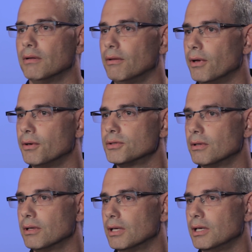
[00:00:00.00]
then those
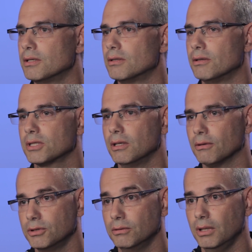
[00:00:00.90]
are the things, the
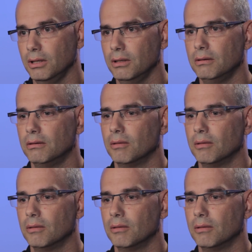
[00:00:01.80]
skills you need